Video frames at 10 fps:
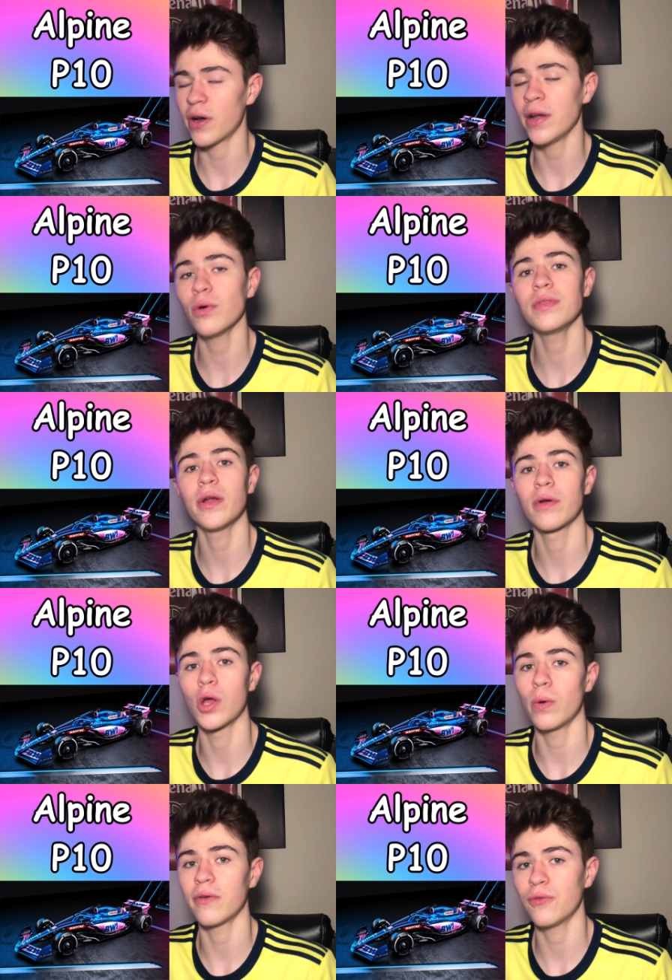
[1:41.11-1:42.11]
I know what they were
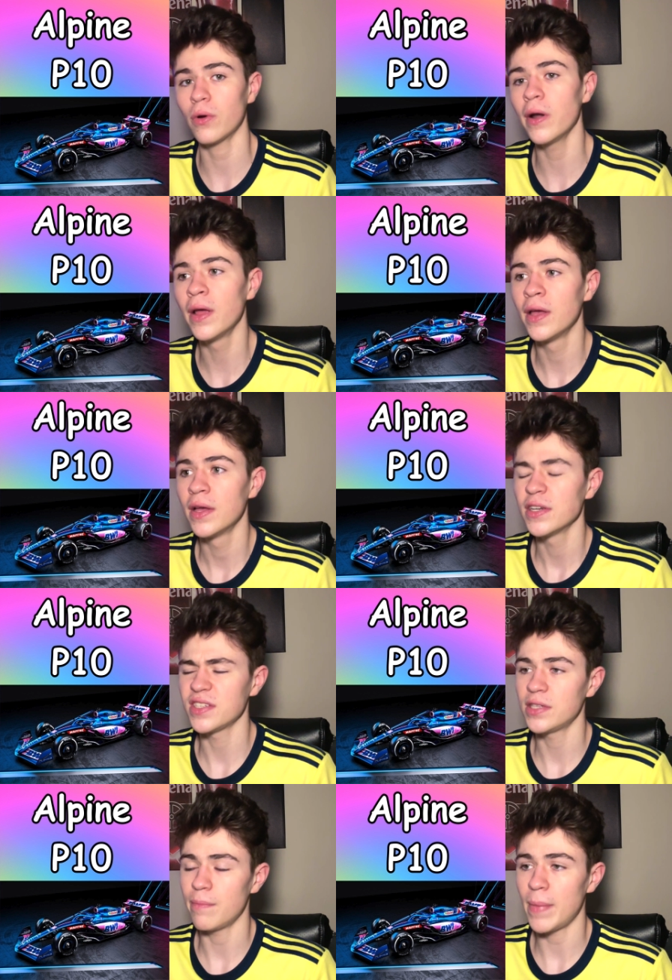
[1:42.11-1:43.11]
going for,
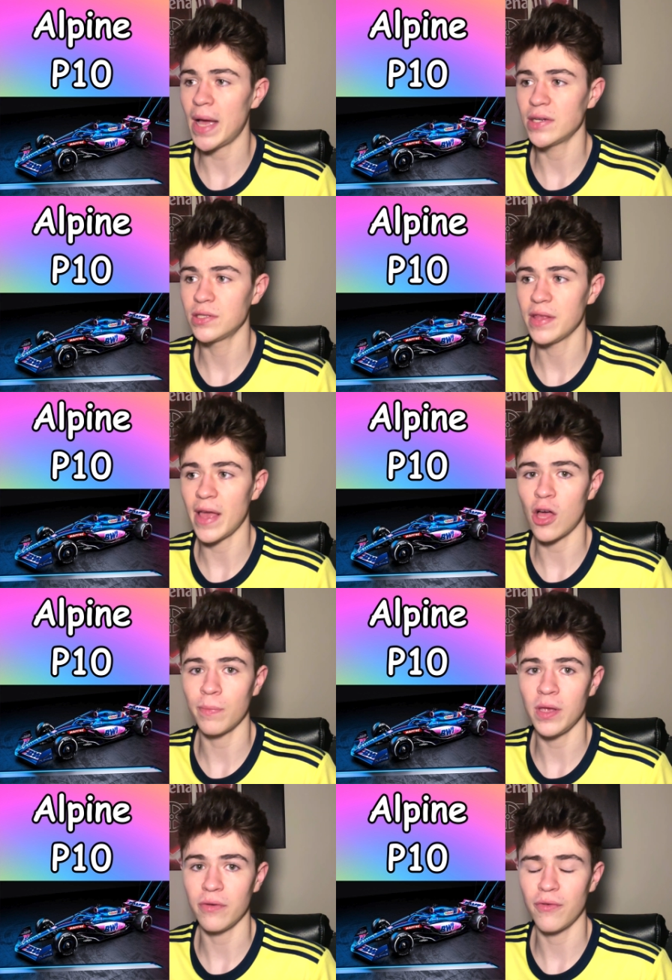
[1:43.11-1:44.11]
just to match the
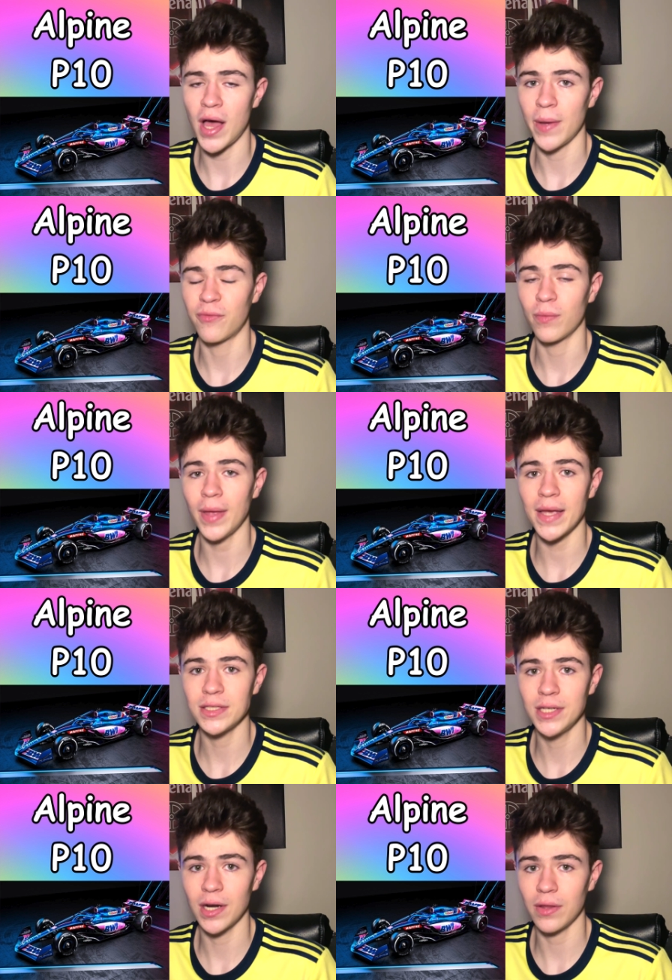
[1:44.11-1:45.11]
Alpine vibe from
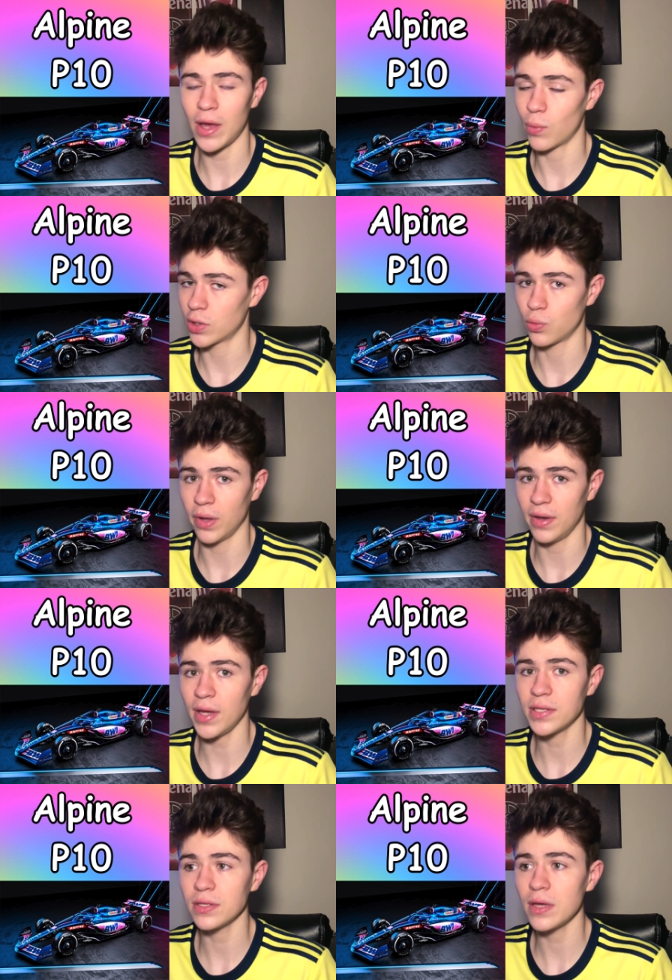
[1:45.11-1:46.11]
last year. That works really
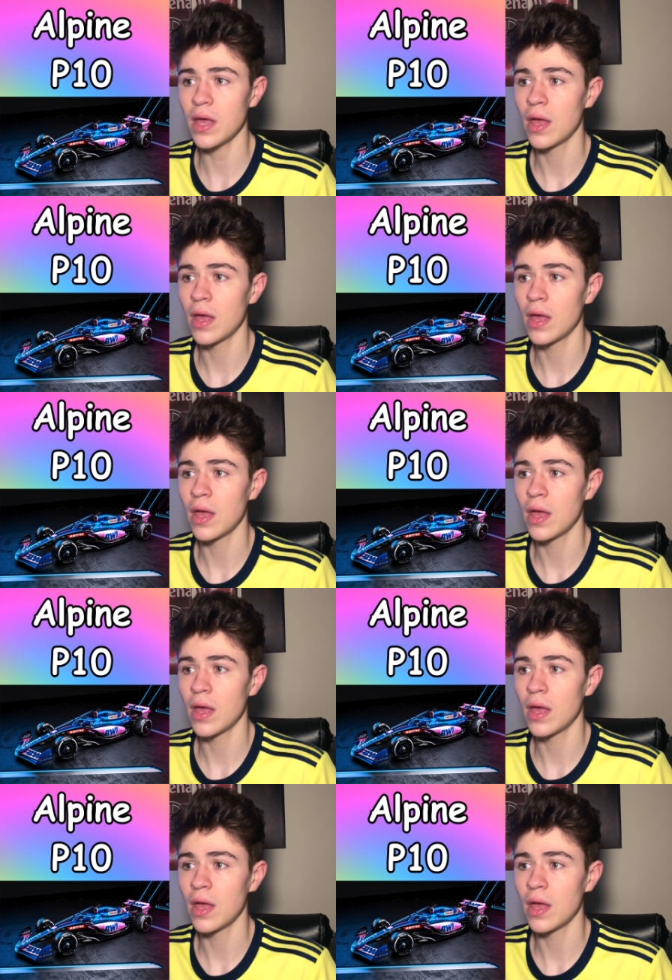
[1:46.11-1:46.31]
nicely.